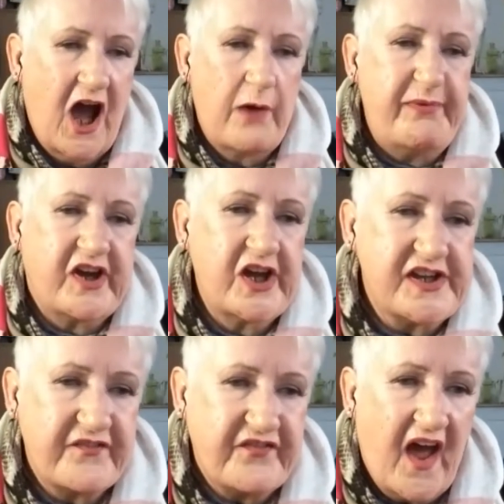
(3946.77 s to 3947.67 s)
And
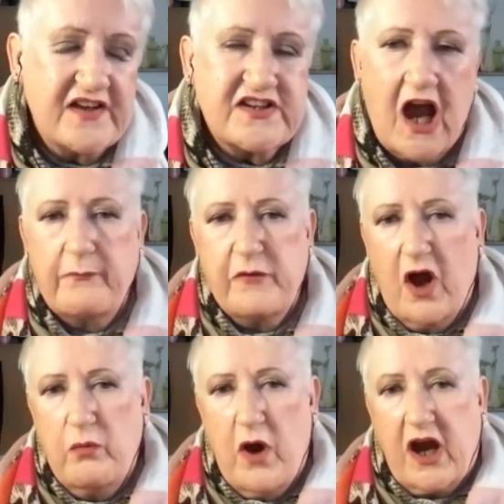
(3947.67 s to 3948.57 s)
because of that, I'm
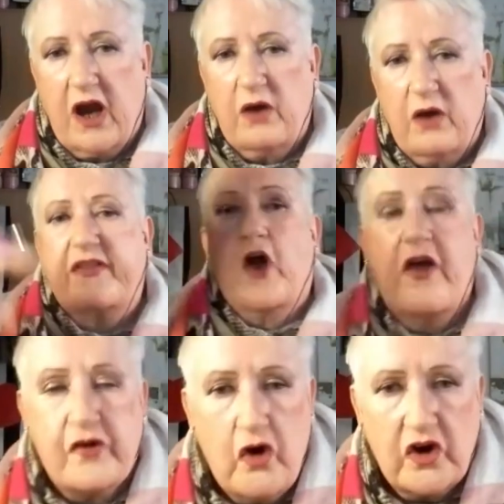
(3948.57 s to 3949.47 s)
now working with
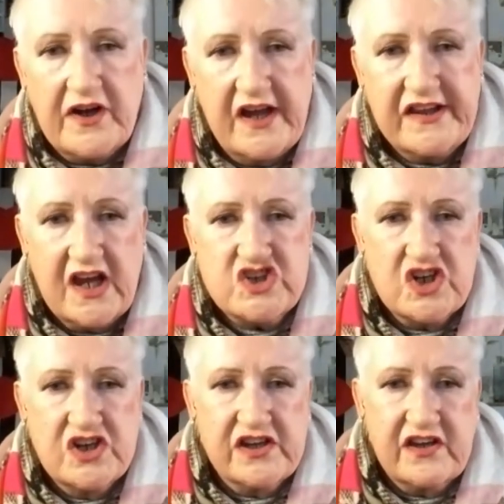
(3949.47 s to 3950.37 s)
other
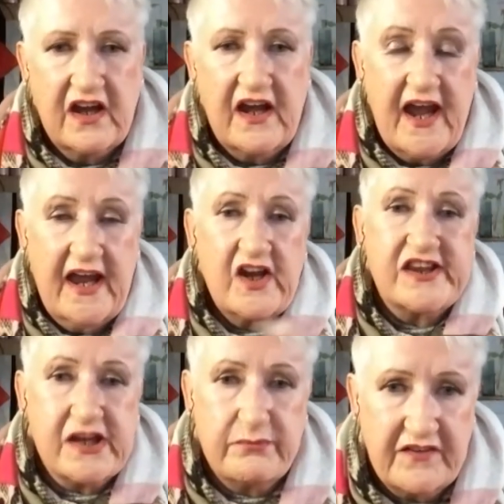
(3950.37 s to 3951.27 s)
organizations in a
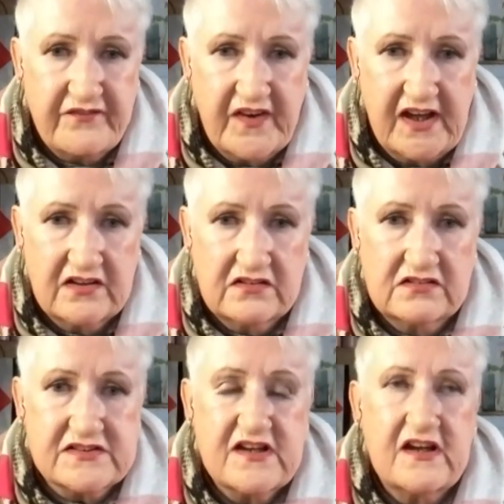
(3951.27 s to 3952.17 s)
similar field.